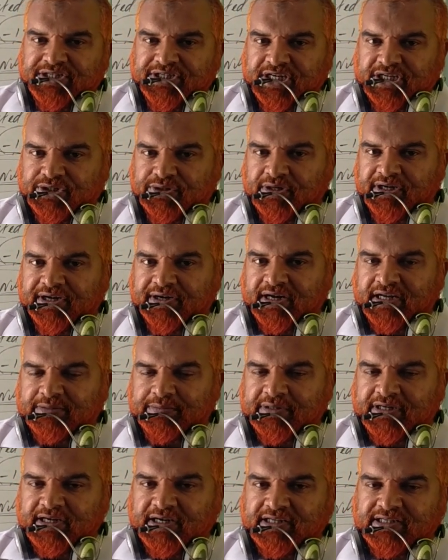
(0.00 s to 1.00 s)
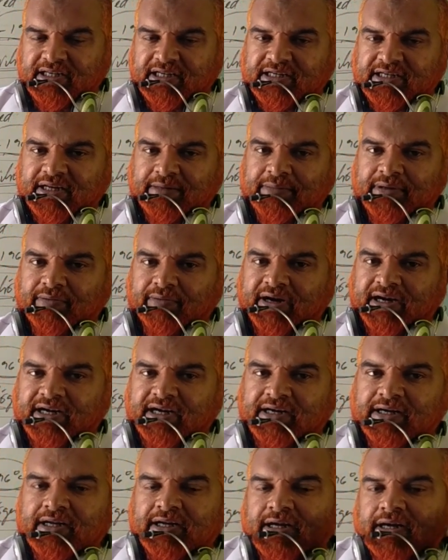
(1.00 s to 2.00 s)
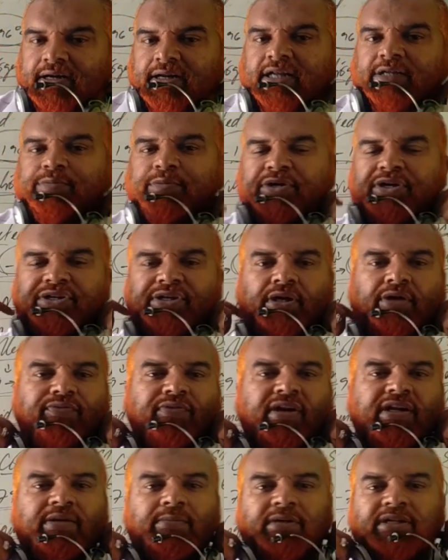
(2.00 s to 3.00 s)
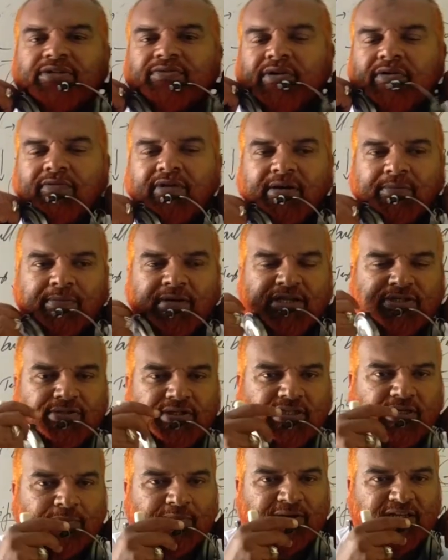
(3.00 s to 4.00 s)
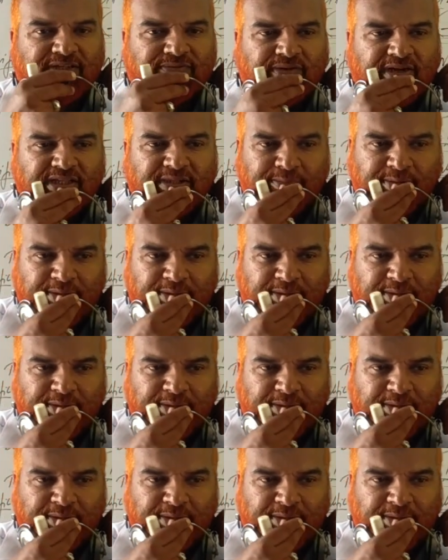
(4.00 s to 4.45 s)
Sexually transmitted disease can be avoided. Transportation of animals from one place to another place for the